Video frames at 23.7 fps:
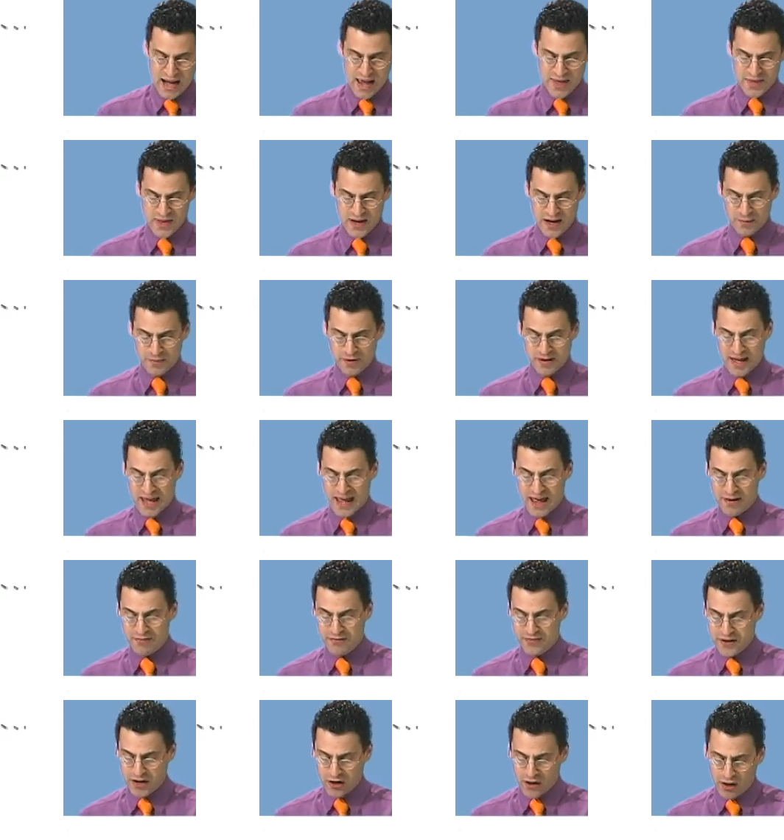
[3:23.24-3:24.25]
and then I'm going to
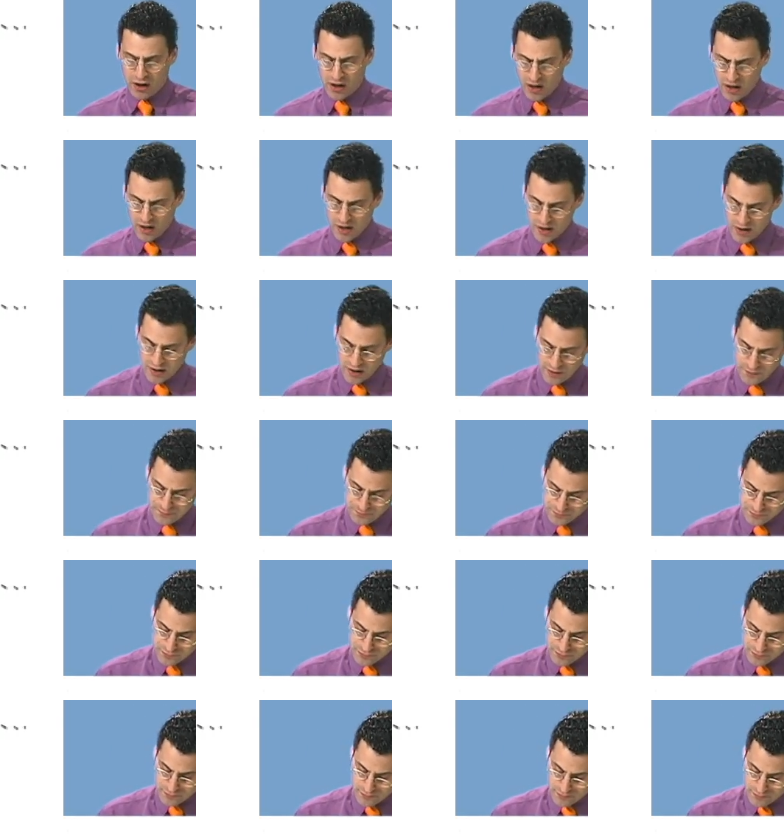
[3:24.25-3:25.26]
have the R,
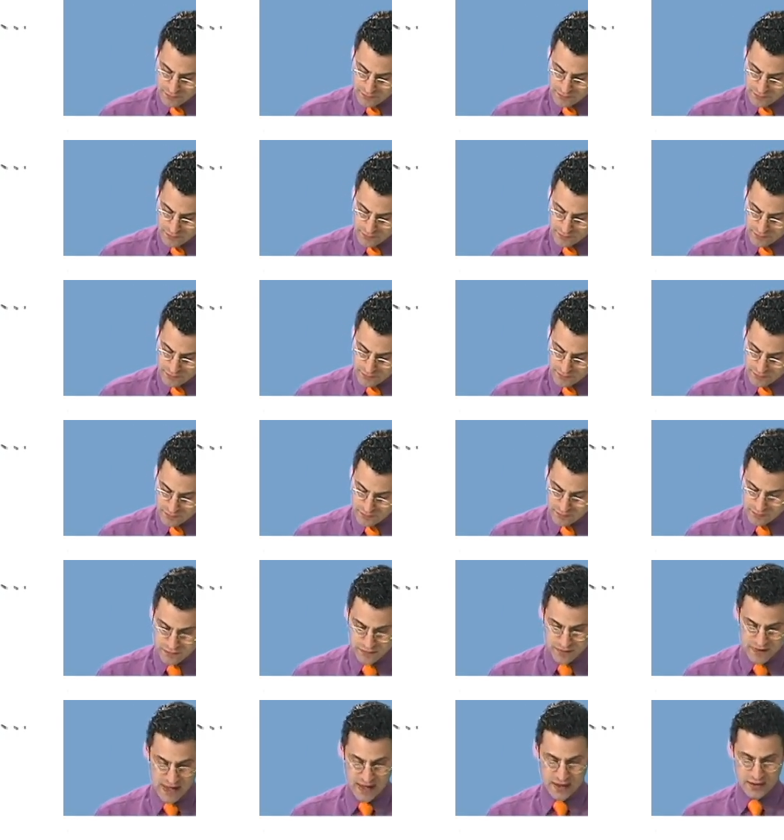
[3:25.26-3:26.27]

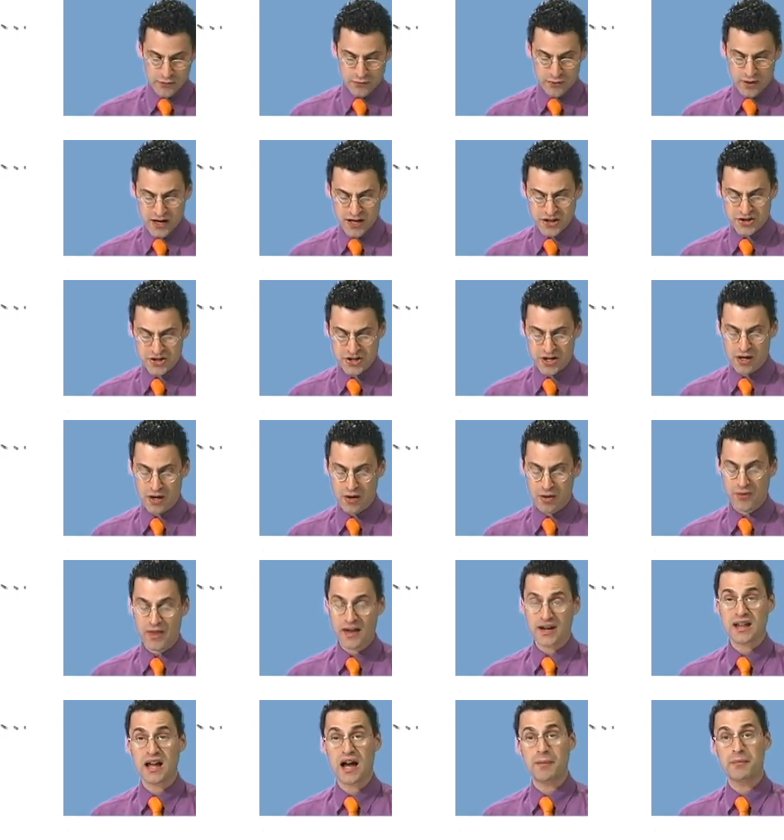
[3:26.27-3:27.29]
that ratio,
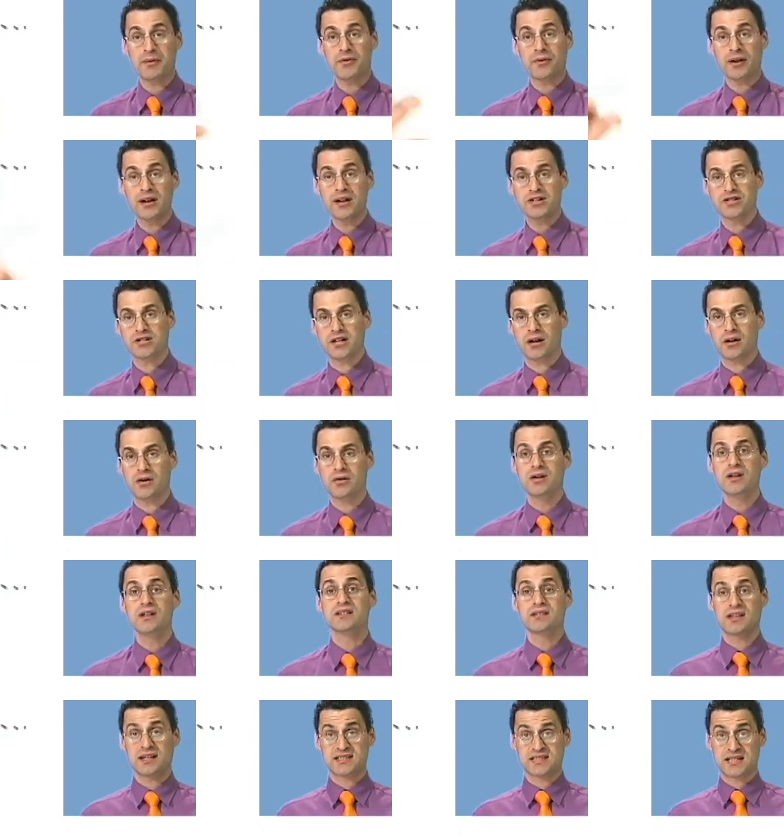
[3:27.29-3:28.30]
that common ratio,
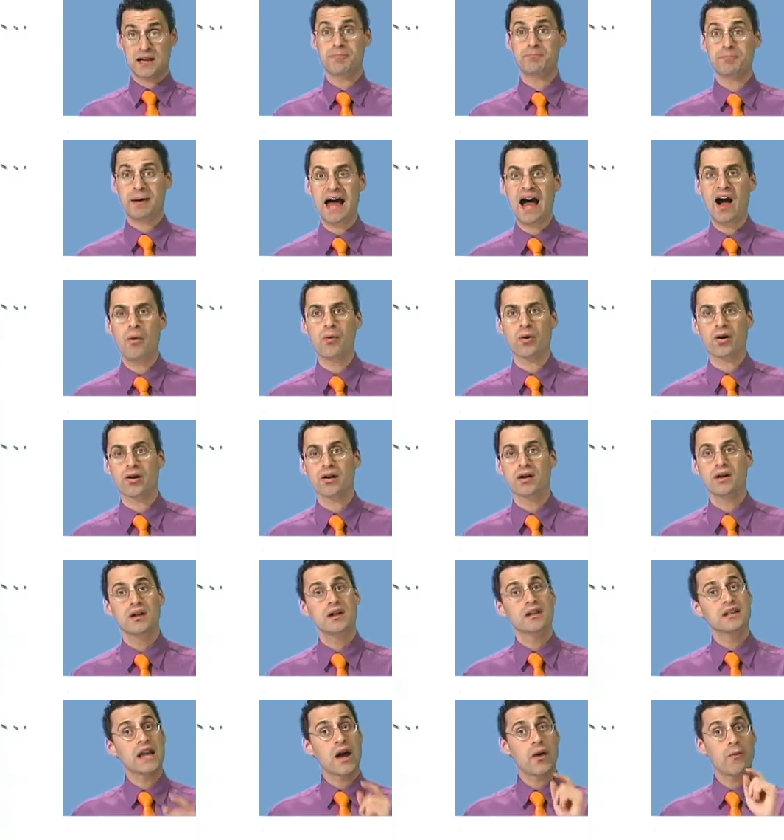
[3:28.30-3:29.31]
to some power.
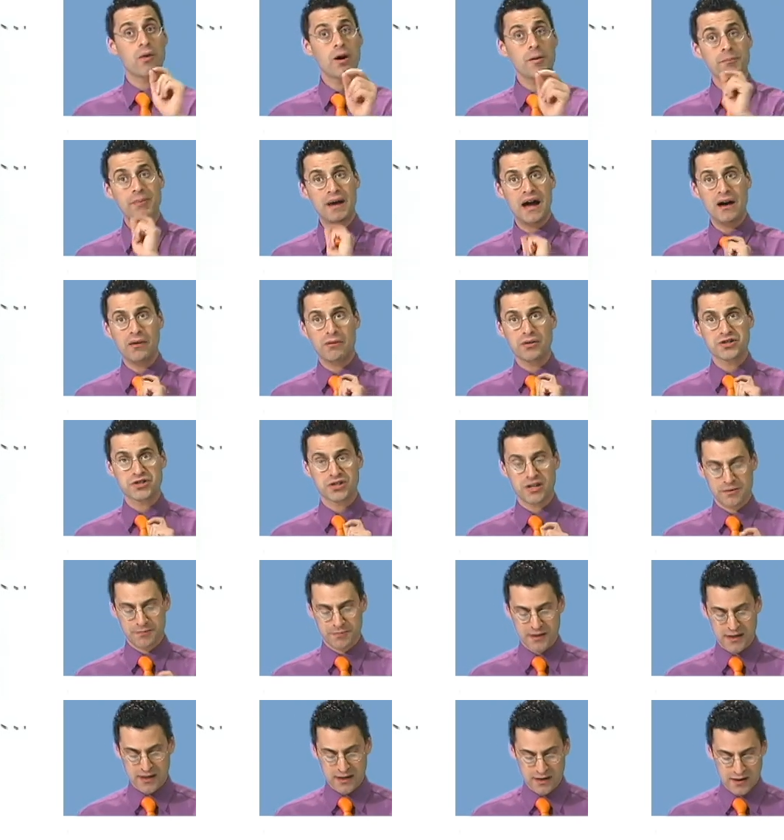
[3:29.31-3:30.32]
Now, what power should
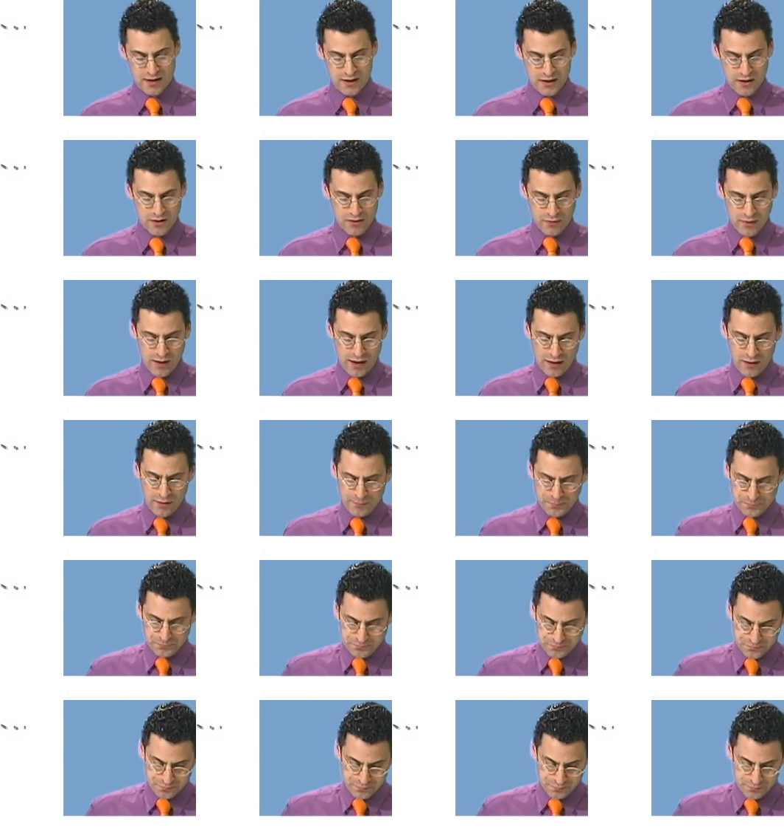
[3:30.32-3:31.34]
it be? Well,
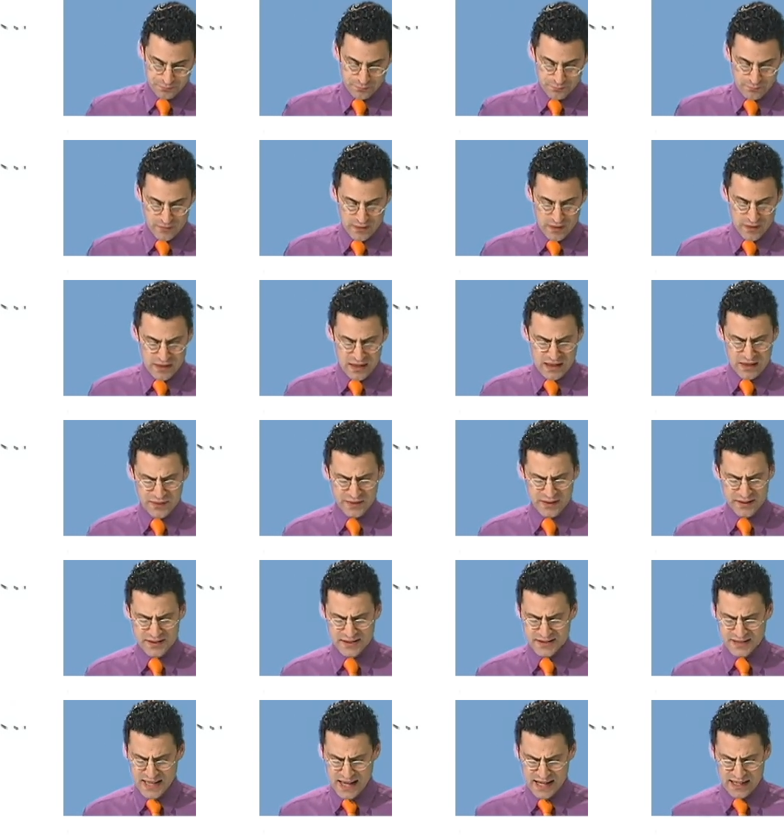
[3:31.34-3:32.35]
in
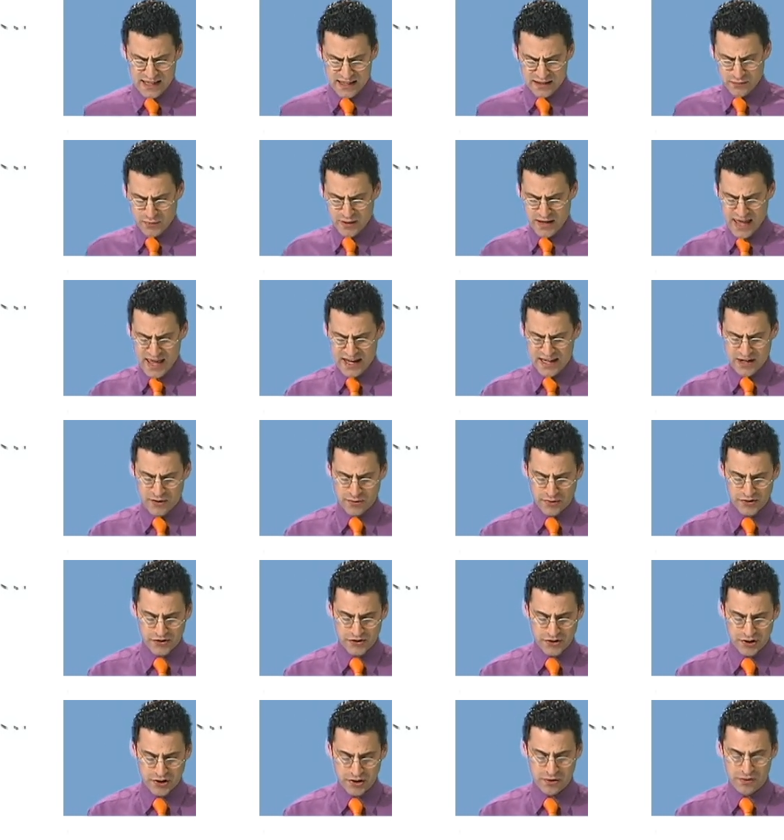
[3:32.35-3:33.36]
the second, when n
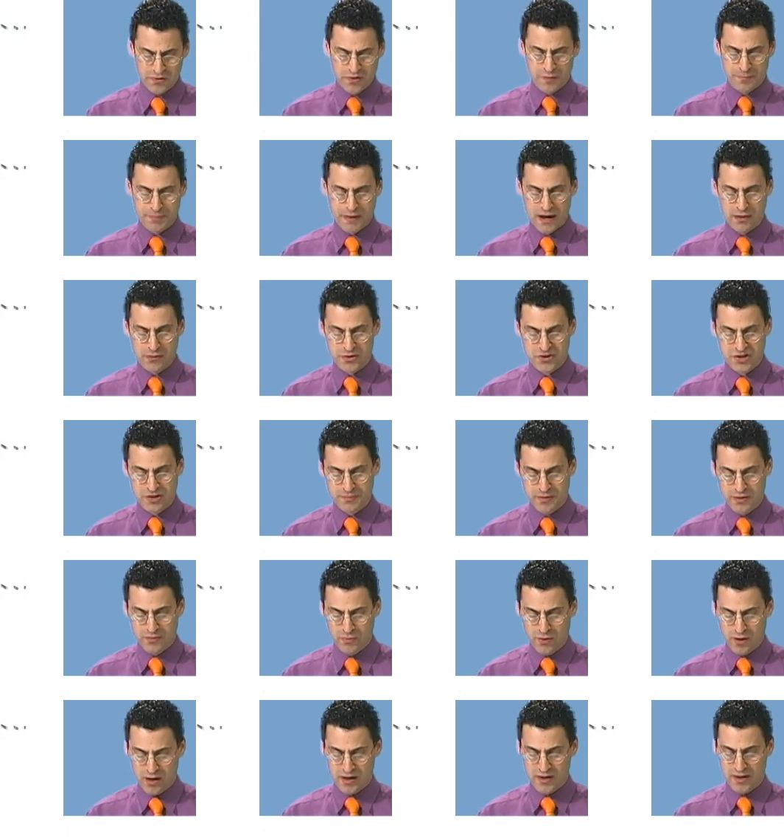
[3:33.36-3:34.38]
equals 2, the power should
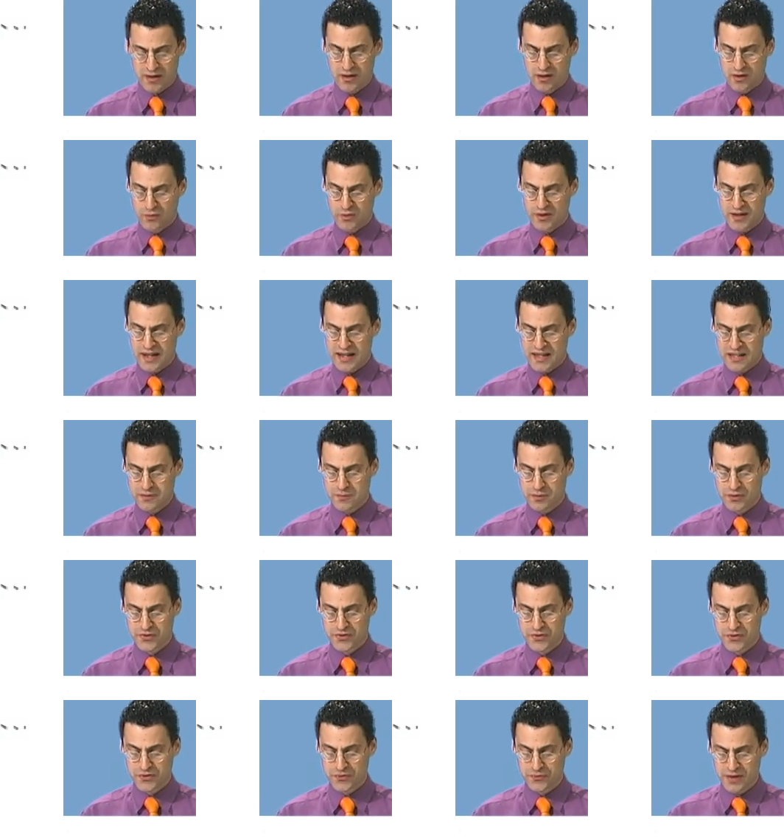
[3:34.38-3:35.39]
be 1. When n
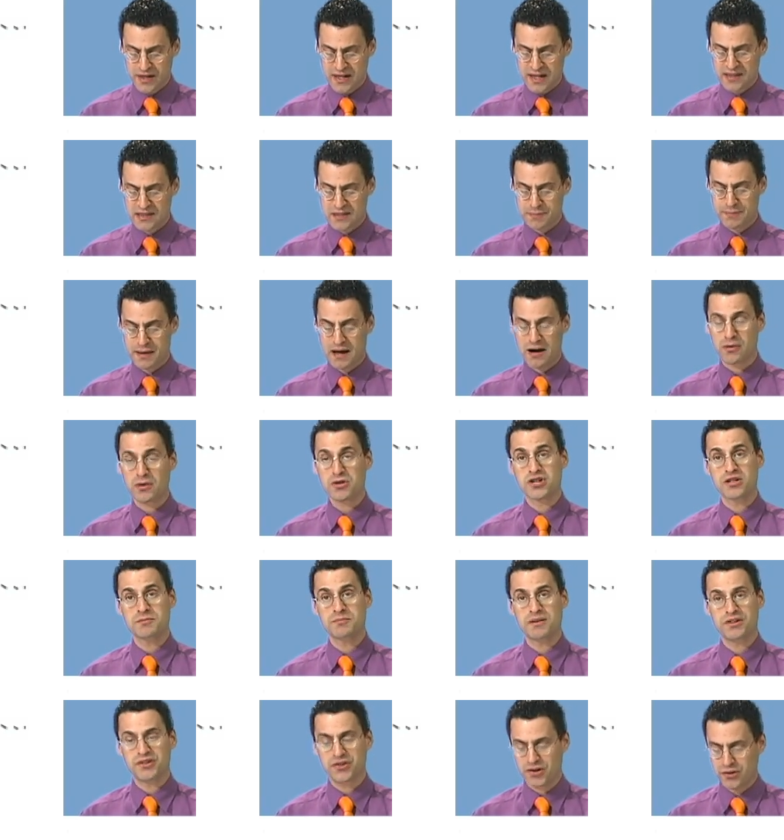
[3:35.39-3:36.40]
equals 3, the power
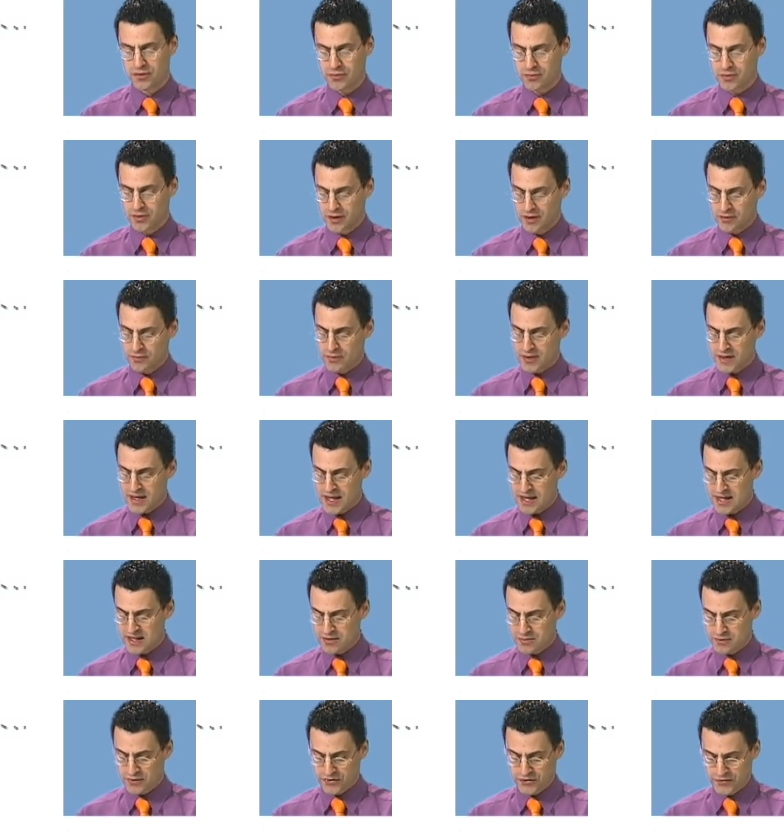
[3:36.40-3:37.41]
should be 2. When n
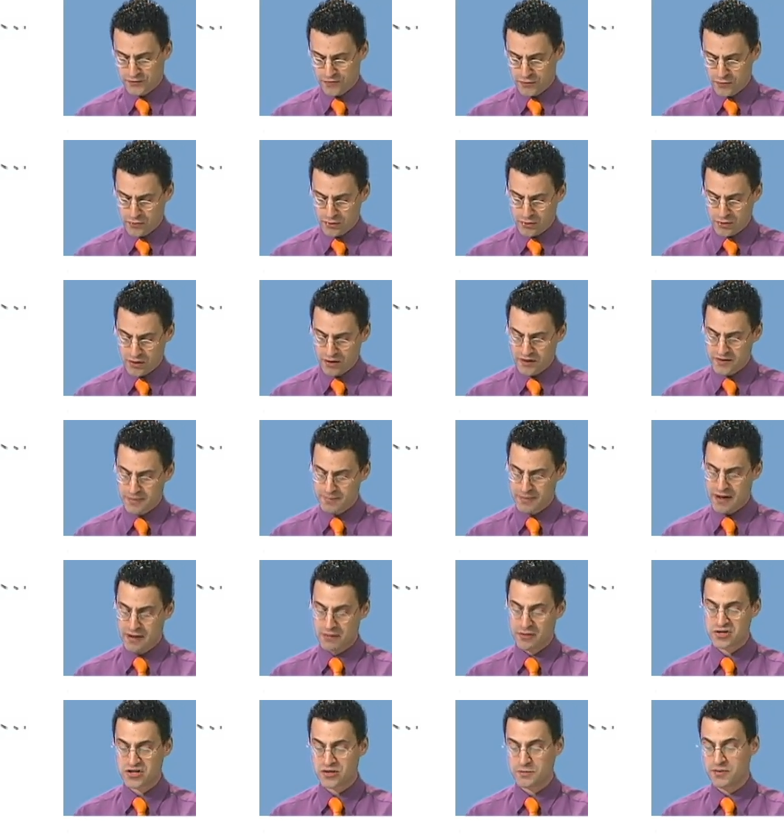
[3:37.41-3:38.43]
equals 4, the
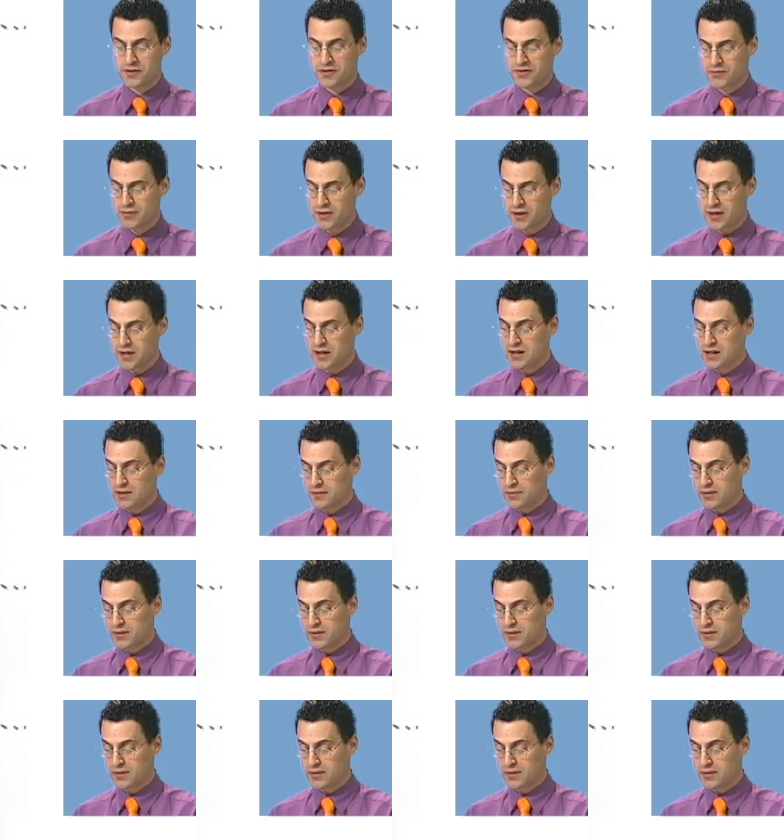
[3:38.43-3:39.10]
power should be 3.